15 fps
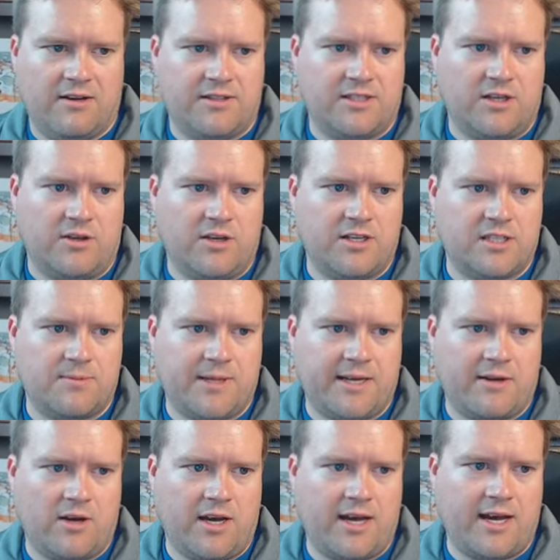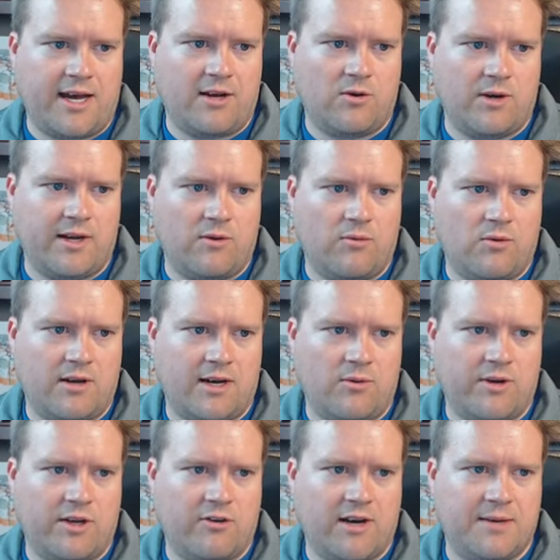So you could just like, hey, how do I want? I
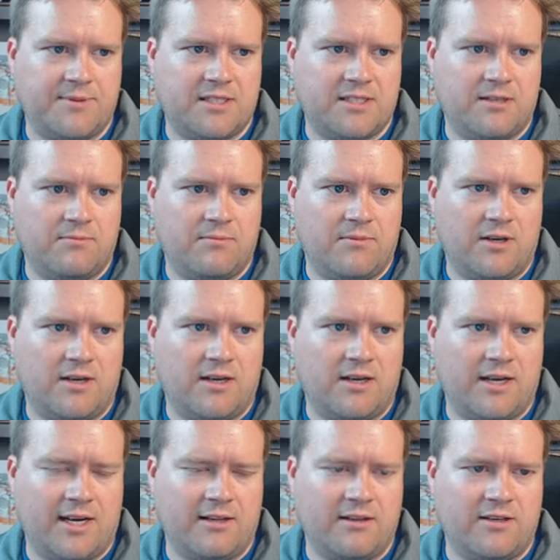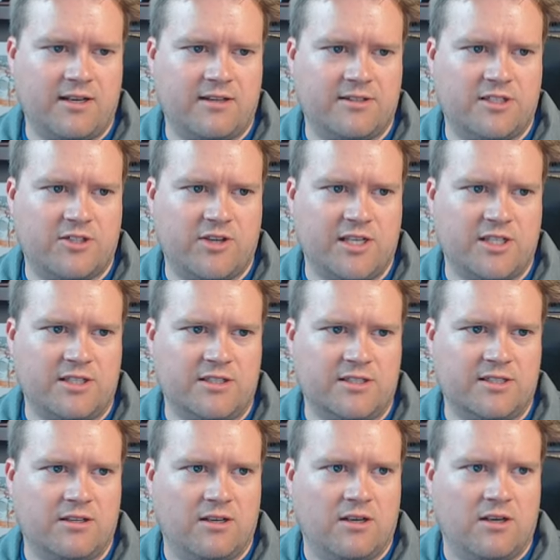want to grab some uh,
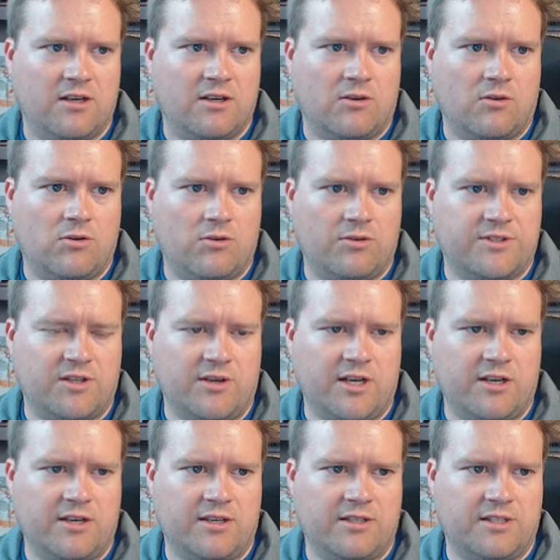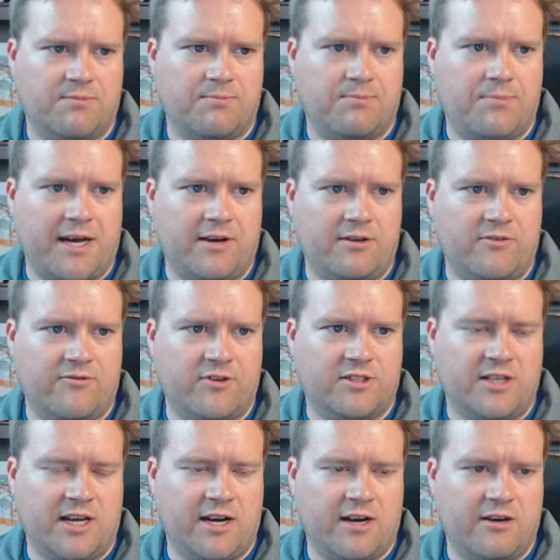illustrations. Cool. So here's
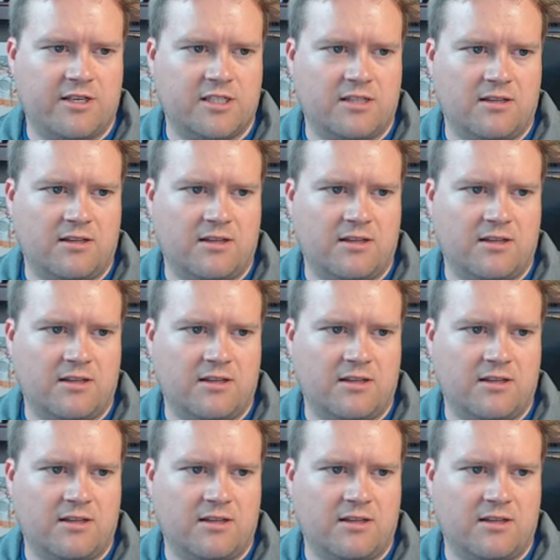Biodiversity Heritage